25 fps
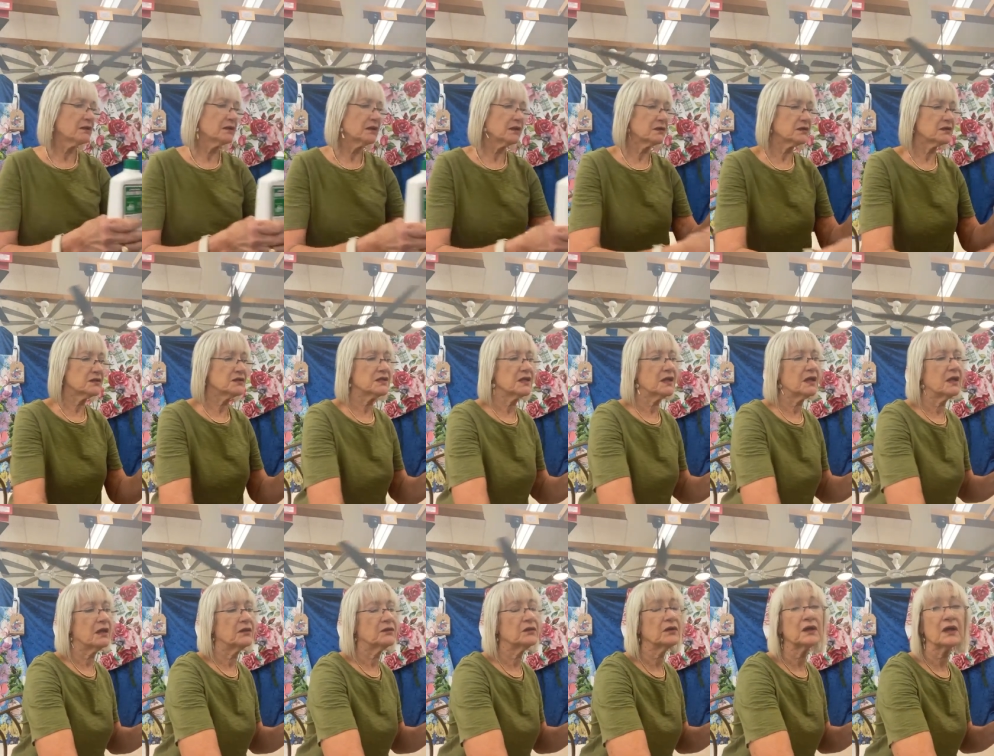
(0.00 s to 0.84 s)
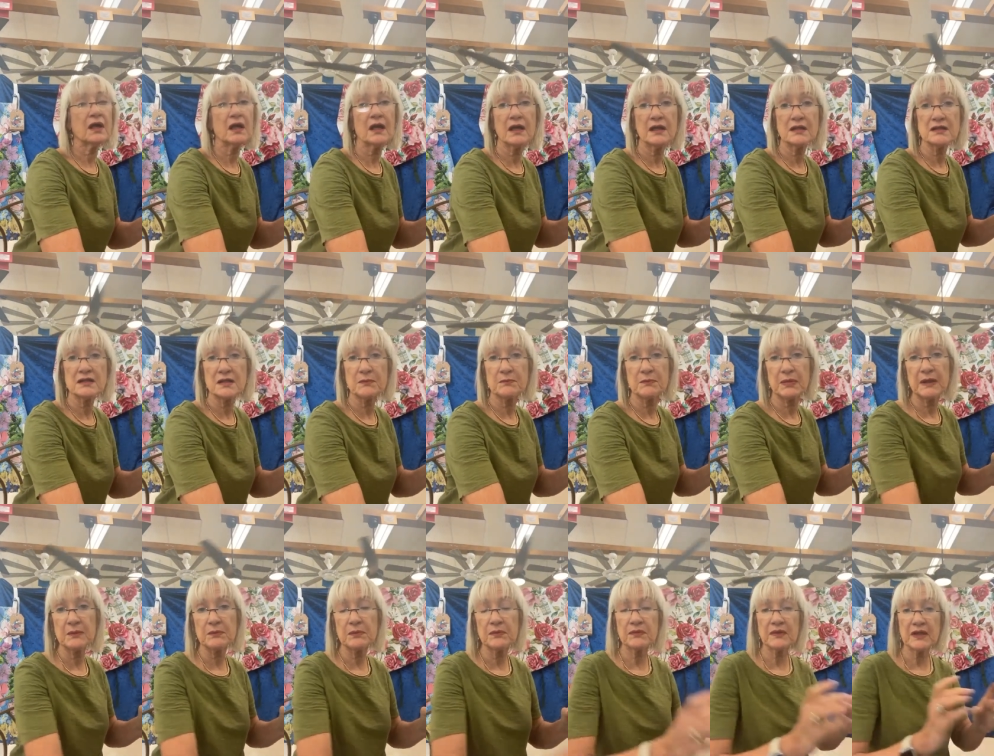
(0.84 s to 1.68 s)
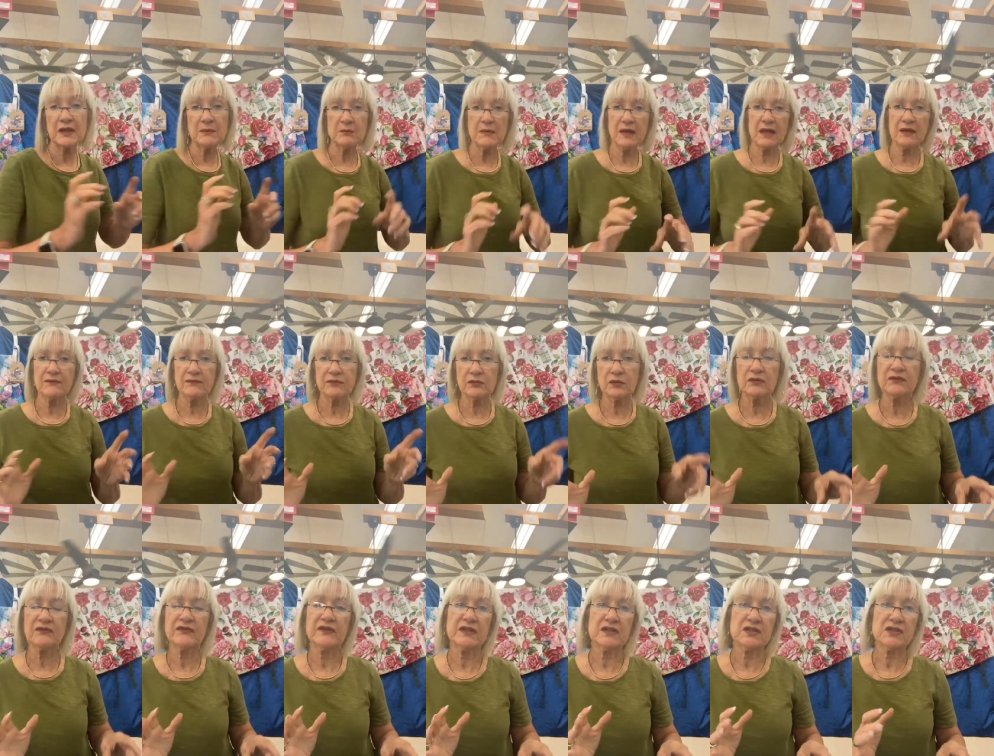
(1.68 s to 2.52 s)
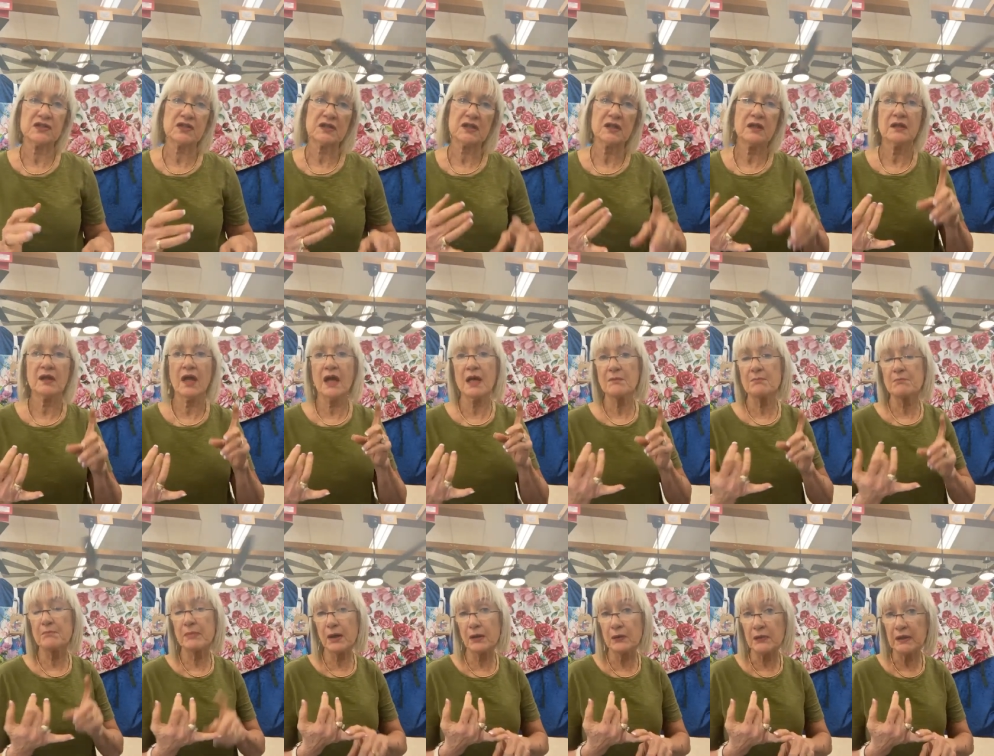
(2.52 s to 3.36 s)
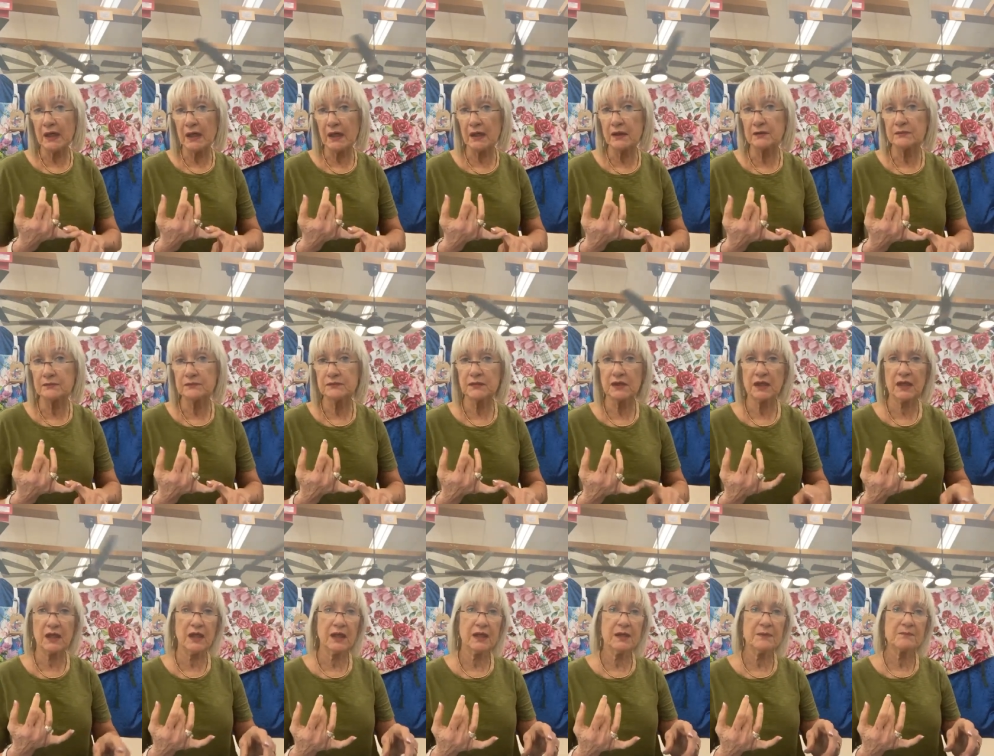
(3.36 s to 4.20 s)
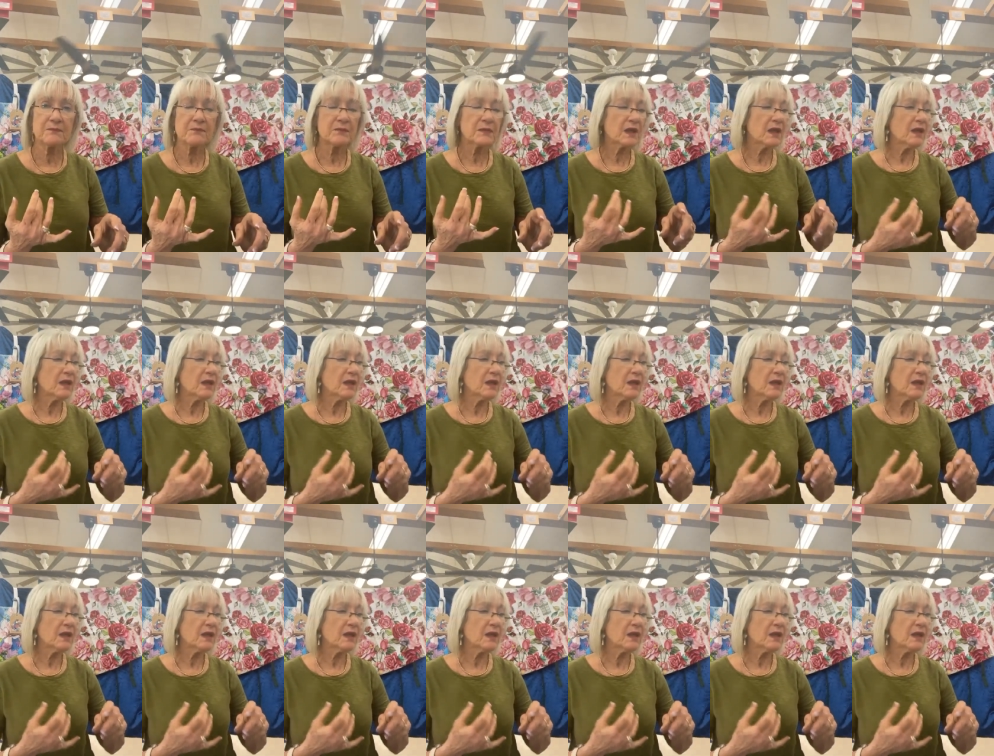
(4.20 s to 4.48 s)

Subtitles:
There's other kinds of people that make floor finish, like Bona, okay?